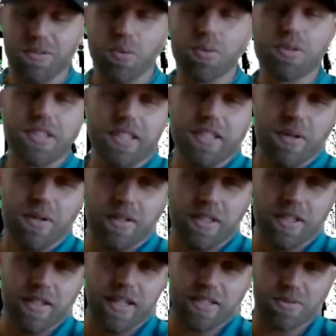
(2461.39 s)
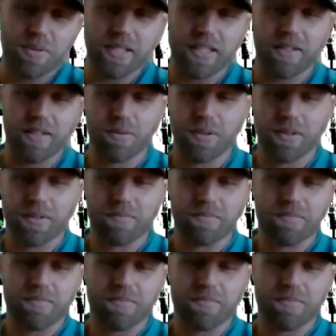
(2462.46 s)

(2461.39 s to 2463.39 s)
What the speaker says: We'll see you on here next week, everyone.